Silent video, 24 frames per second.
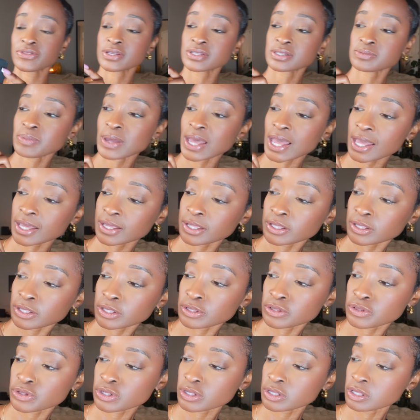this
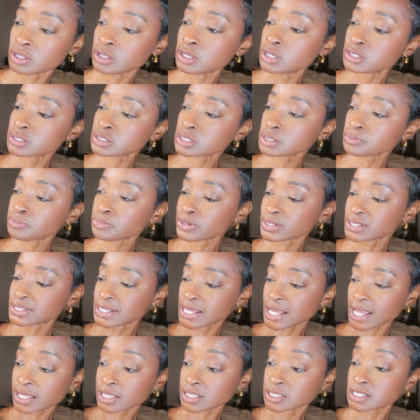package to
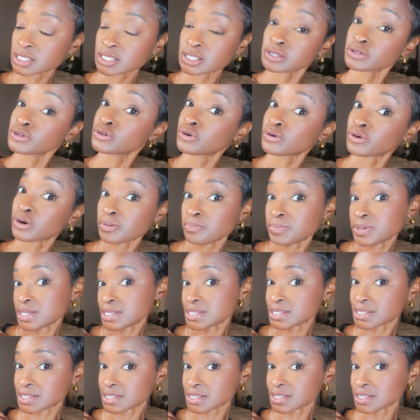protect your
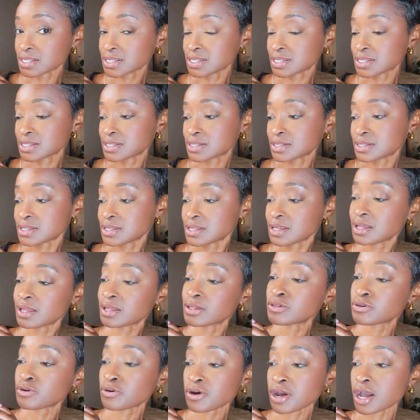pieces,
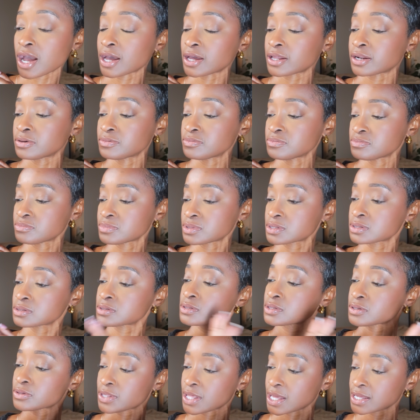your items,
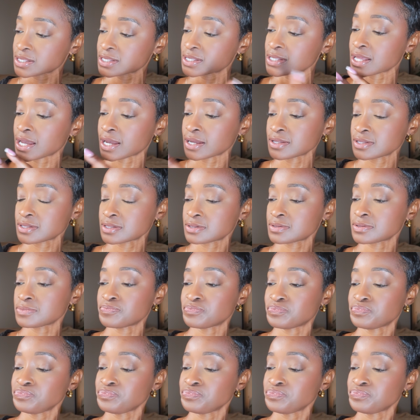so that's nice.